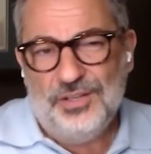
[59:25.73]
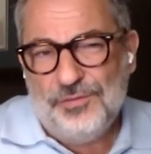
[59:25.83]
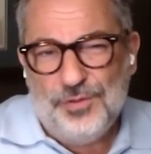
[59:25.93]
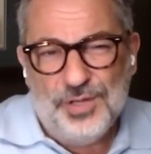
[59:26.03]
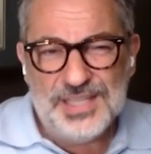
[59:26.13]

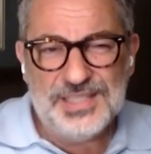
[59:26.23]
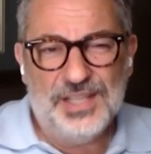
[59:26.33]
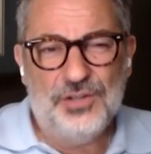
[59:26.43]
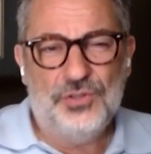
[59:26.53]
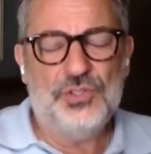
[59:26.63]
few days
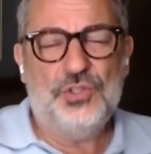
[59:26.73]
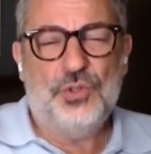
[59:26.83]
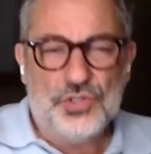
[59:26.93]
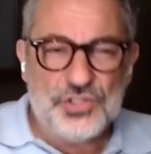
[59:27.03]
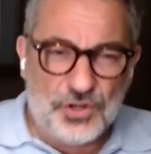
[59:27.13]
later, the
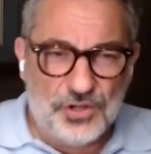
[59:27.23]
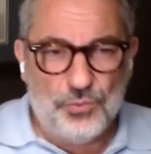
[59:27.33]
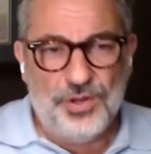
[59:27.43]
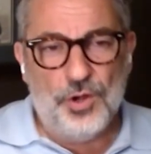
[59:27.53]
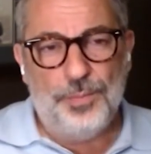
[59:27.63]
store started
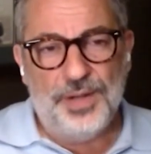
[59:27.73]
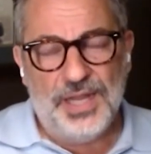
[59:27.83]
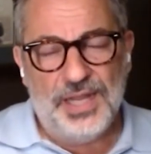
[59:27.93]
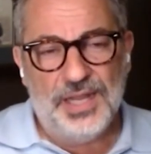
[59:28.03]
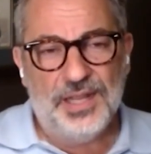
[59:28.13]

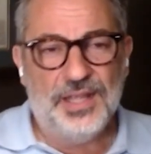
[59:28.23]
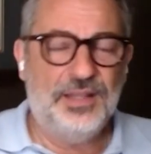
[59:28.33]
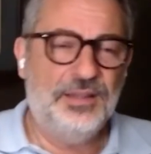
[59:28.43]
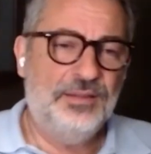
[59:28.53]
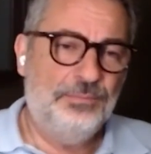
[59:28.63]
reopening
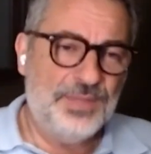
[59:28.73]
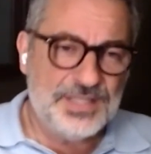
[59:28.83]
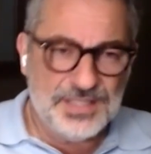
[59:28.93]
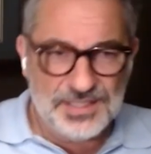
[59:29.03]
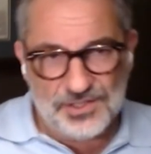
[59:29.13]
and
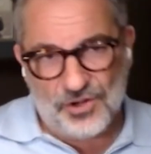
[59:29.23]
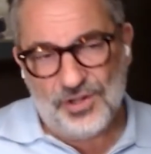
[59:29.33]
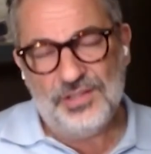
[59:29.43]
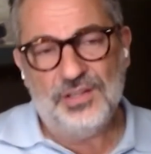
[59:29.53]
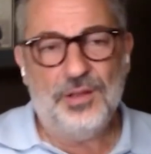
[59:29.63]
business
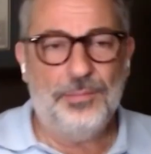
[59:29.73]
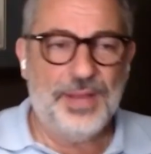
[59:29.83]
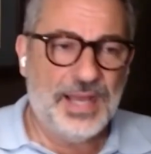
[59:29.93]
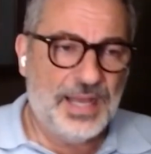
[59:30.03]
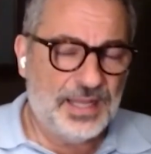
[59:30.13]
started to come
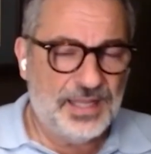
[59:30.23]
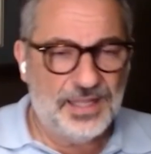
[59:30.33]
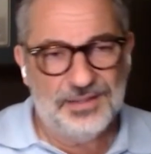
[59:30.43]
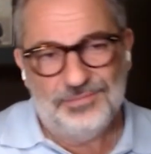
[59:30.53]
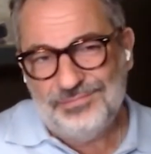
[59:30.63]
back.
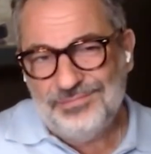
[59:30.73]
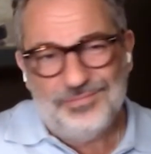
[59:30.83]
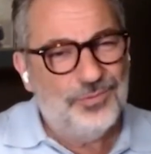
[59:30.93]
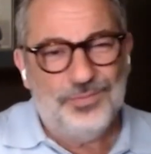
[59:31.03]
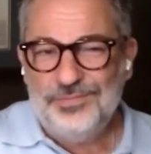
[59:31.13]
And,
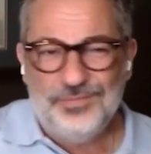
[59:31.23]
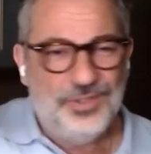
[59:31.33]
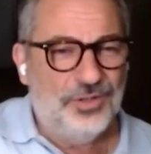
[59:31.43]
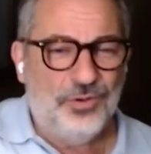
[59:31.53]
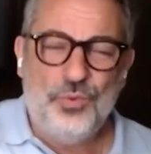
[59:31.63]

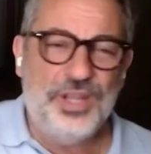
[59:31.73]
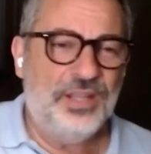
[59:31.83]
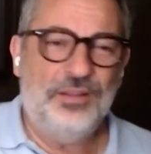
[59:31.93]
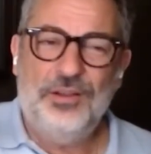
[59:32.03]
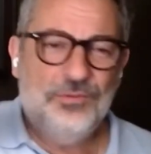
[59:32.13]
we
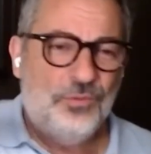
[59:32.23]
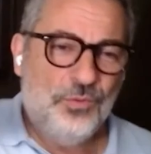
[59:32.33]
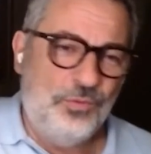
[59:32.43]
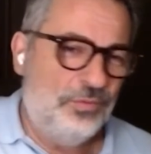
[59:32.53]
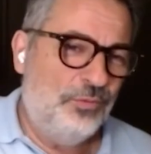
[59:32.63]

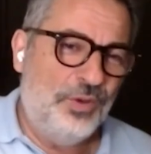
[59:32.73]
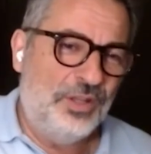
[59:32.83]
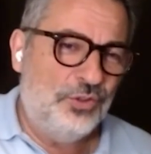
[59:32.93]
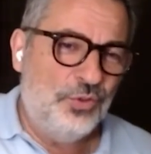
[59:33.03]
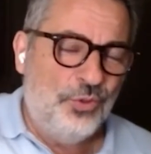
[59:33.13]

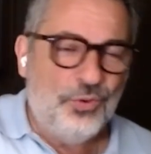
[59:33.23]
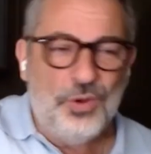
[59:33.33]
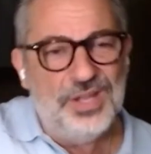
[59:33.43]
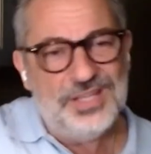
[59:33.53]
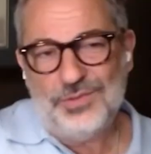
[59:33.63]
went 2-3
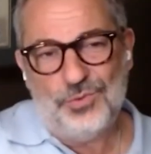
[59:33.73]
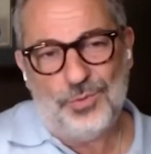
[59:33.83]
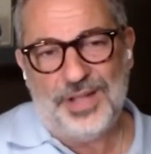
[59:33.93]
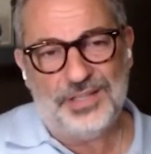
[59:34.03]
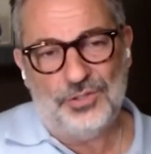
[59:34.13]
weeks and we're
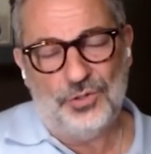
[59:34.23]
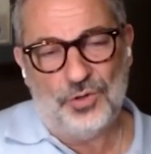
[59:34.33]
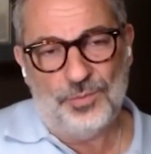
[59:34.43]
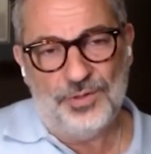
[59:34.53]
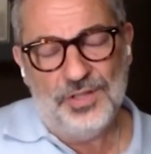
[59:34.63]
back to
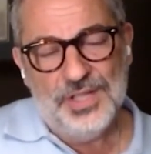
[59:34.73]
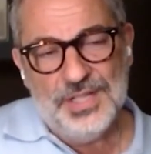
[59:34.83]
normal.